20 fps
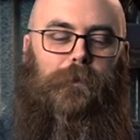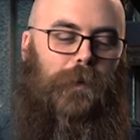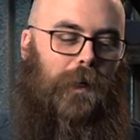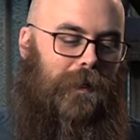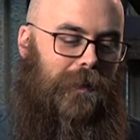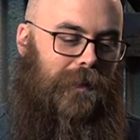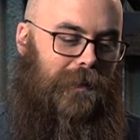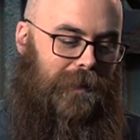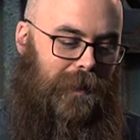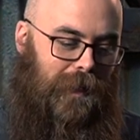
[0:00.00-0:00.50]
And
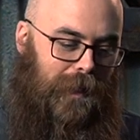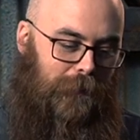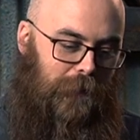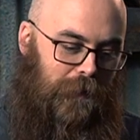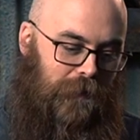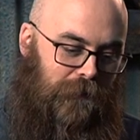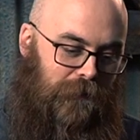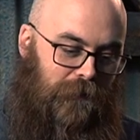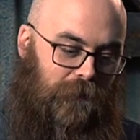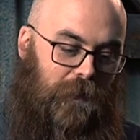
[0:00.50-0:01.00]
by the time
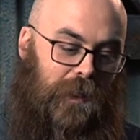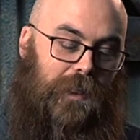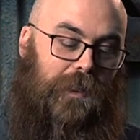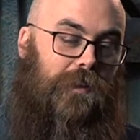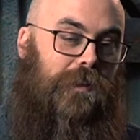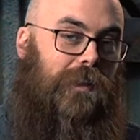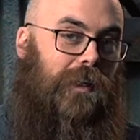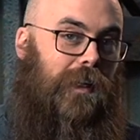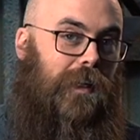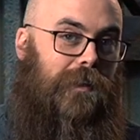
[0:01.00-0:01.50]
you're
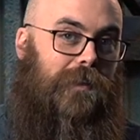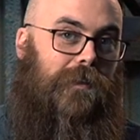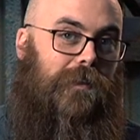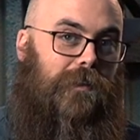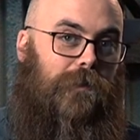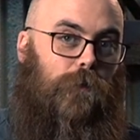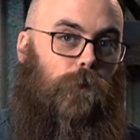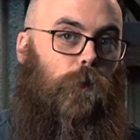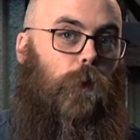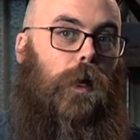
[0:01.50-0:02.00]
finished,
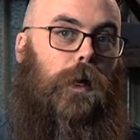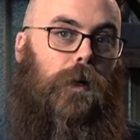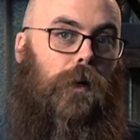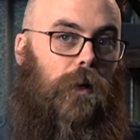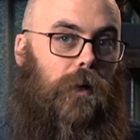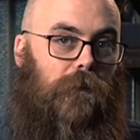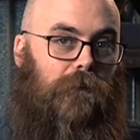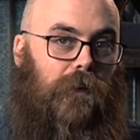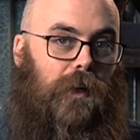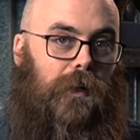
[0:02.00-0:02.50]
it's way
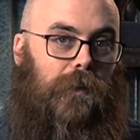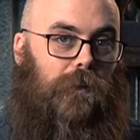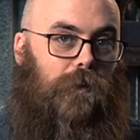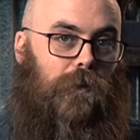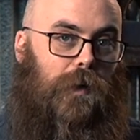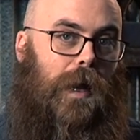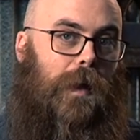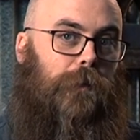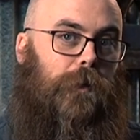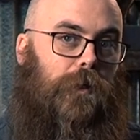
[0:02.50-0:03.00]
off and
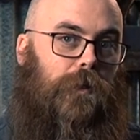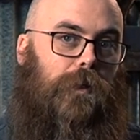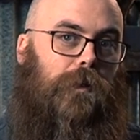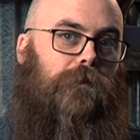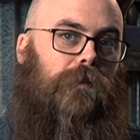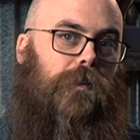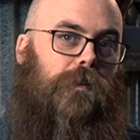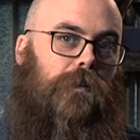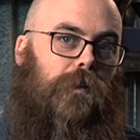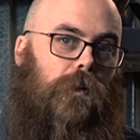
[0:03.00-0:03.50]
crap, and you
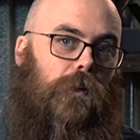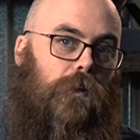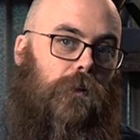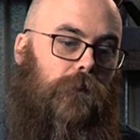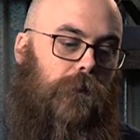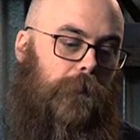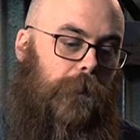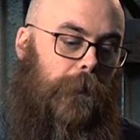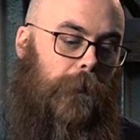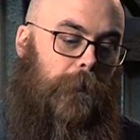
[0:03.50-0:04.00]
have to start
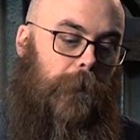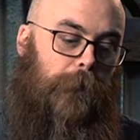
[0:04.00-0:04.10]
over.